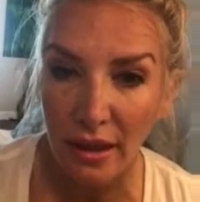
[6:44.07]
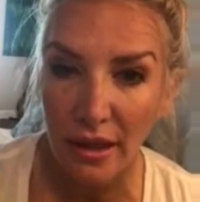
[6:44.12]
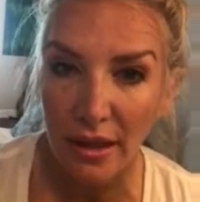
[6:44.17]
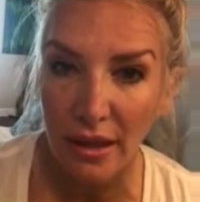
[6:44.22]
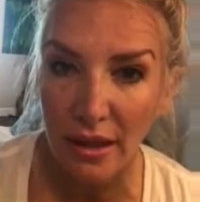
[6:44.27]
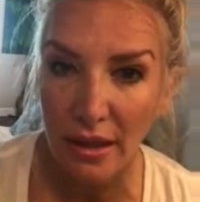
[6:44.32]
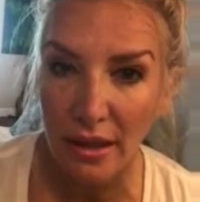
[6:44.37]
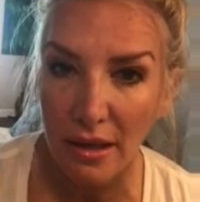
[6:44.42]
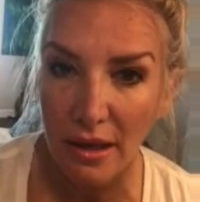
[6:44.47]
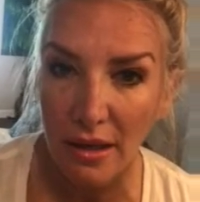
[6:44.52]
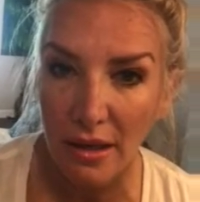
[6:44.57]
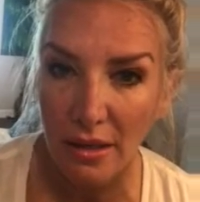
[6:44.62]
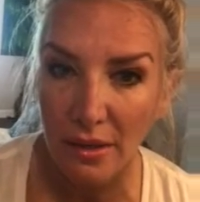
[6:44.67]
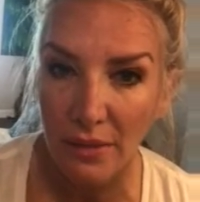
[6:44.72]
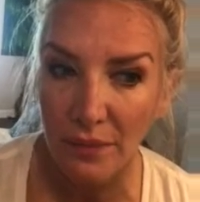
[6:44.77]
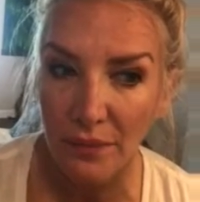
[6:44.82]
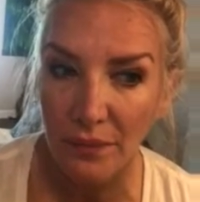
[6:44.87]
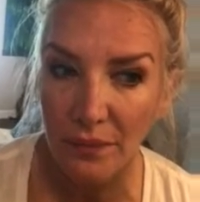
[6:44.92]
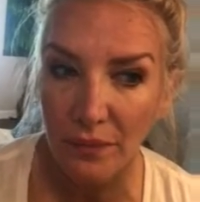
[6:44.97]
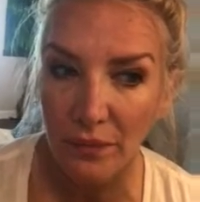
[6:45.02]
And
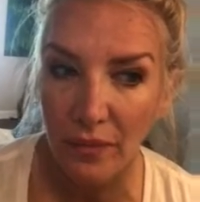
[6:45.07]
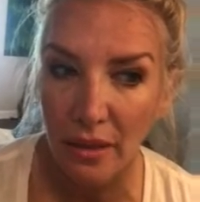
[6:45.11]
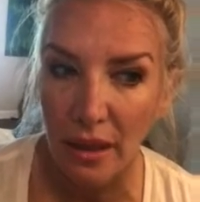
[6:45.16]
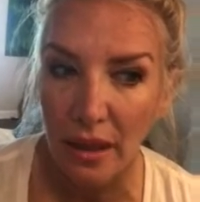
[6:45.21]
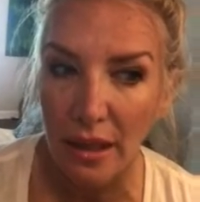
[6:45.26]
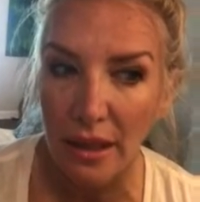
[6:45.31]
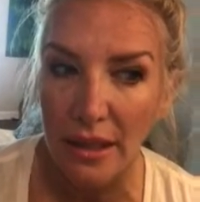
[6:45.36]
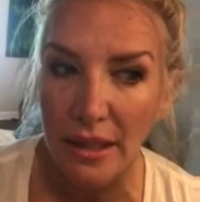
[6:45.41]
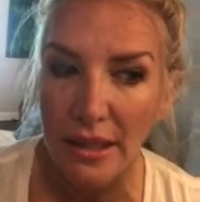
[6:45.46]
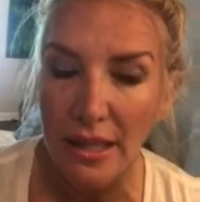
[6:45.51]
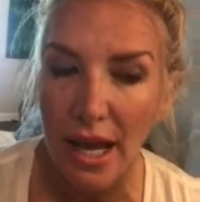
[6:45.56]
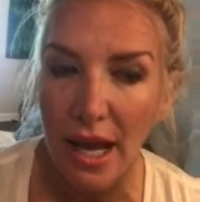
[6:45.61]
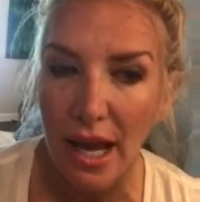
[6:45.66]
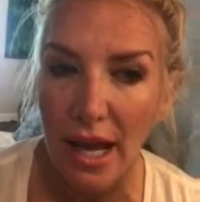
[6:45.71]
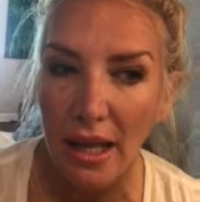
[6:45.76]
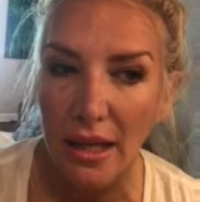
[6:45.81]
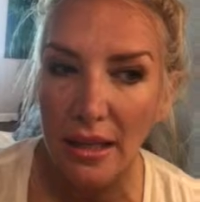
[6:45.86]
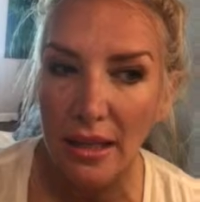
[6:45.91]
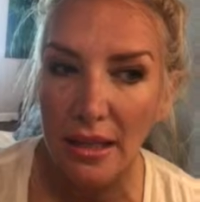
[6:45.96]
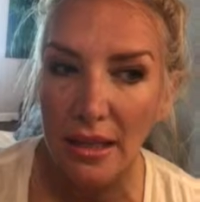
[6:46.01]
it
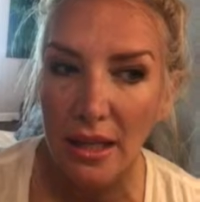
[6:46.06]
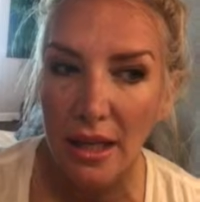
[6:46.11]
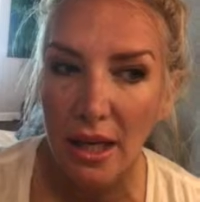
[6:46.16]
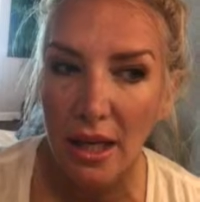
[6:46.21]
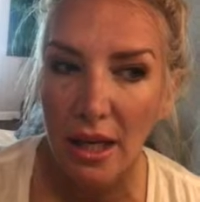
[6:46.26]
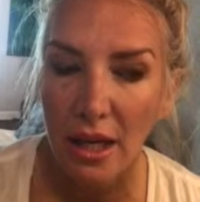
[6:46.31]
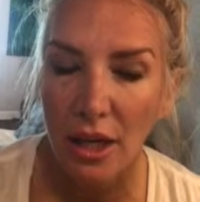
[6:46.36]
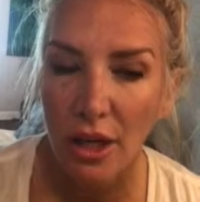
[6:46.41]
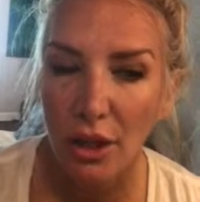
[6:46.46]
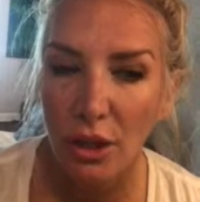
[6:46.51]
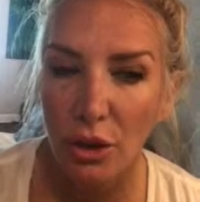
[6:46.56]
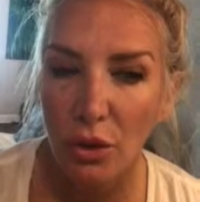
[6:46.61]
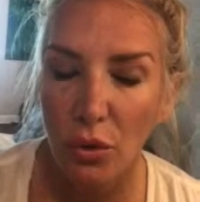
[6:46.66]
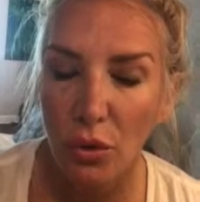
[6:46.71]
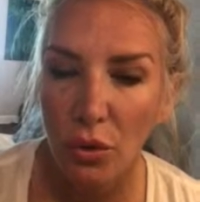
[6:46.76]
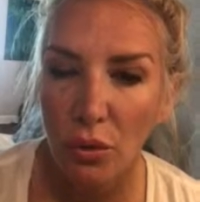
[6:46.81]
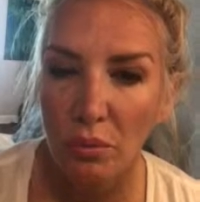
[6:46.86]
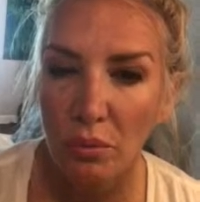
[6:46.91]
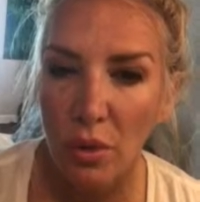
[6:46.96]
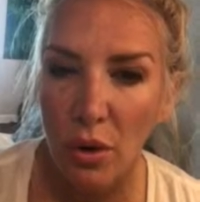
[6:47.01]
attacks
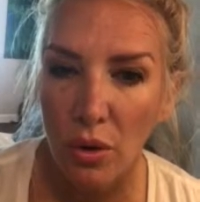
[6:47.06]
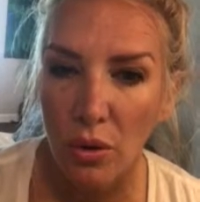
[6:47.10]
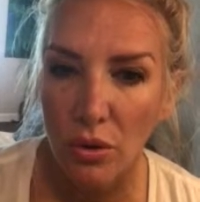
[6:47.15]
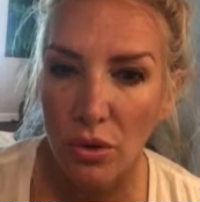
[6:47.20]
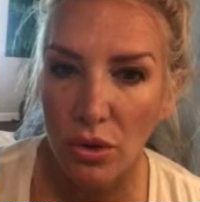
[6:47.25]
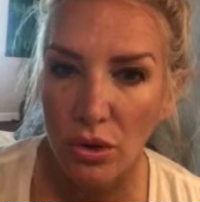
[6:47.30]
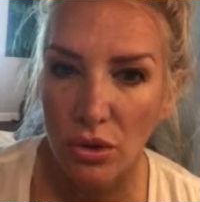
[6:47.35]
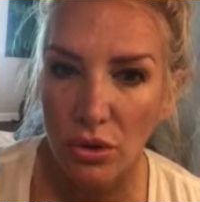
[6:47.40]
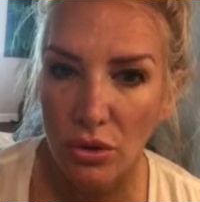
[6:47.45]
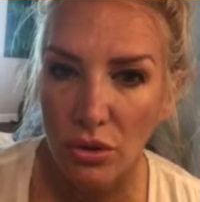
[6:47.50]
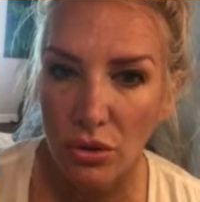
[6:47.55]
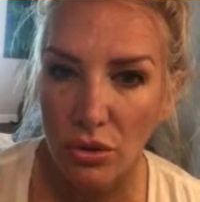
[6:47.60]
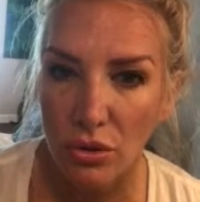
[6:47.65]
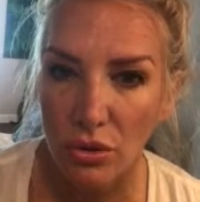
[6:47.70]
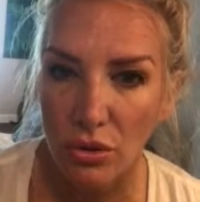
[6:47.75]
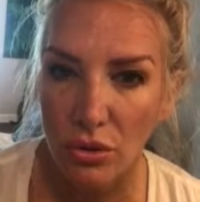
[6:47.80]
your most